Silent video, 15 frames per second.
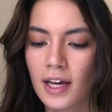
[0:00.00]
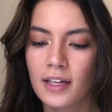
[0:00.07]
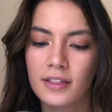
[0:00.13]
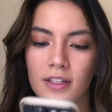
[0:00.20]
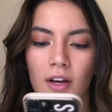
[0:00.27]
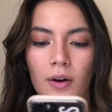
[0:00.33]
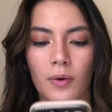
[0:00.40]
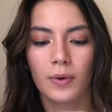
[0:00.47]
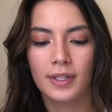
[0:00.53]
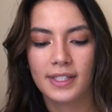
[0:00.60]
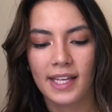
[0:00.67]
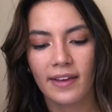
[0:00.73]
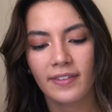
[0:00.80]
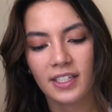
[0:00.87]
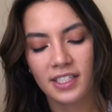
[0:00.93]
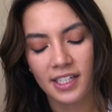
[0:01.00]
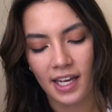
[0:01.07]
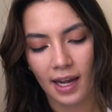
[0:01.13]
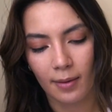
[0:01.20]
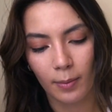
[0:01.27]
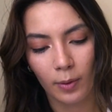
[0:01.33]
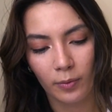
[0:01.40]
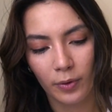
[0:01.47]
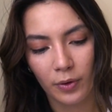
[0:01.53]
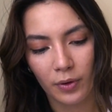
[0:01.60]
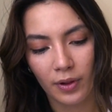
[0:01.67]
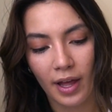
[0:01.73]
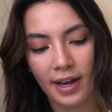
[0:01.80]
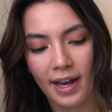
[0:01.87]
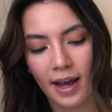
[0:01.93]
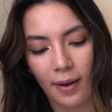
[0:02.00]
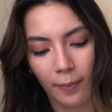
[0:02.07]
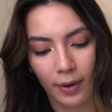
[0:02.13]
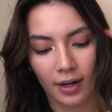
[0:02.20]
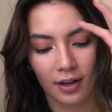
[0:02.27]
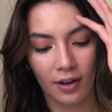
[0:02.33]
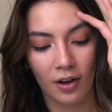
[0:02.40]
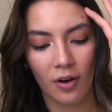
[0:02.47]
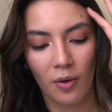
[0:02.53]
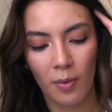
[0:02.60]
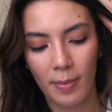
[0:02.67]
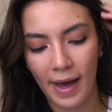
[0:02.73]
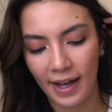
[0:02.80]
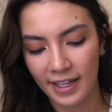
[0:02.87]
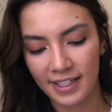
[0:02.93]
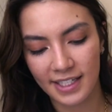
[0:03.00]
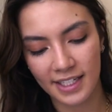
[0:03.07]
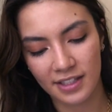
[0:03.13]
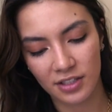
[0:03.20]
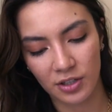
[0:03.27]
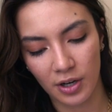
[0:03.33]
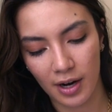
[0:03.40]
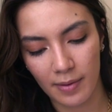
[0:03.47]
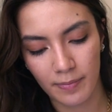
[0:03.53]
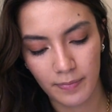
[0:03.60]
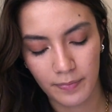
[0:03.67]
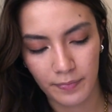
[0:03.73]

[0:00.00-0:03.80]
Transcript: So saving to camera roll, and now we're going to go back into Instagram.